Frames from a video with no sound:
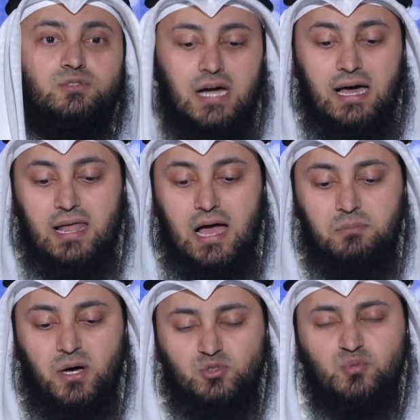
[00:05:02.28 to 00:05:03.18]
ta'ala,
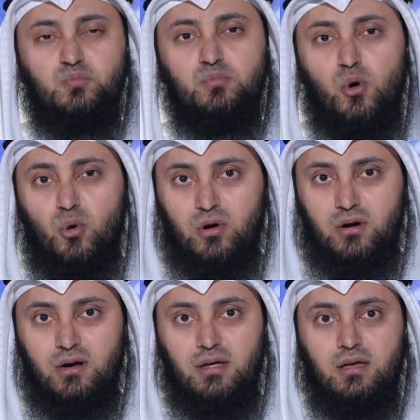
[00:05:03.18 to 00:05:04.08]
about more
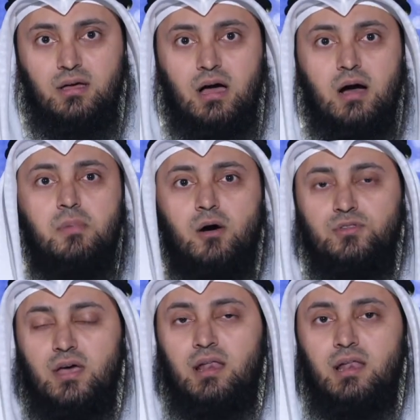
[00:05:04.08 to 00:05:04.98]

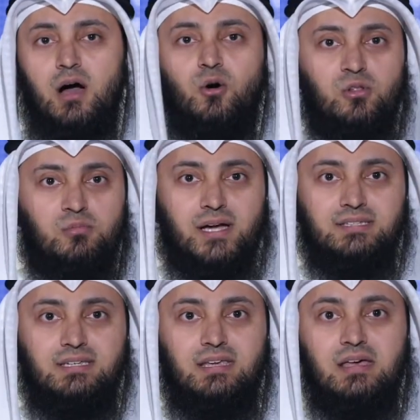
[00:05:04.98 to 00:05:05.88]
about Allah
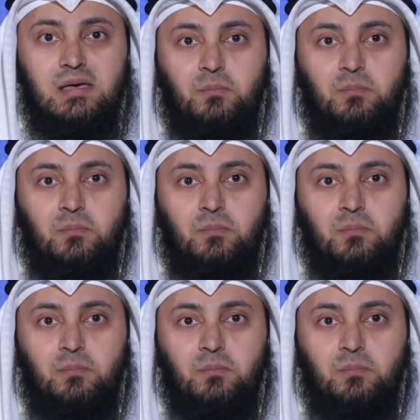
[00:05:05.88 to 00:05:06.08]
Almighty,